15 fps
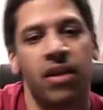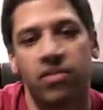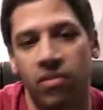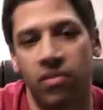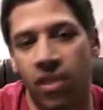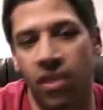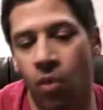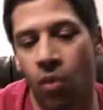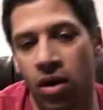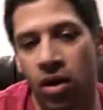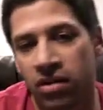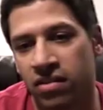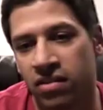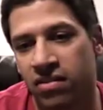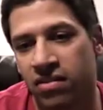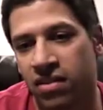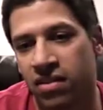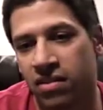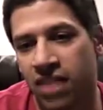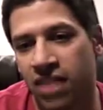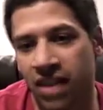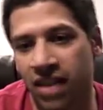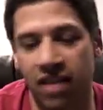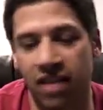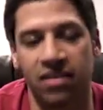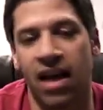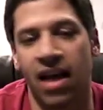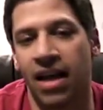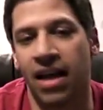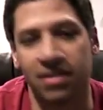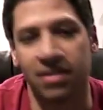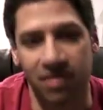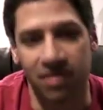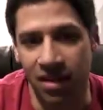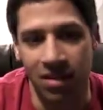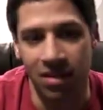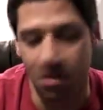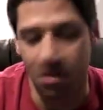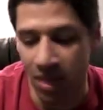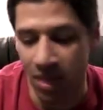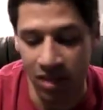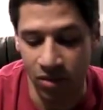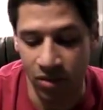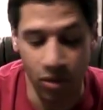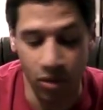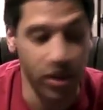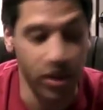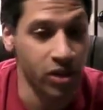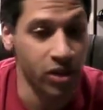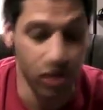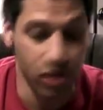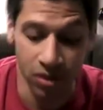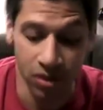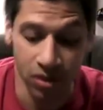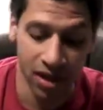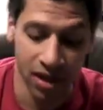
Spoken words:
So if they wanted to take that design and make it their own, they could.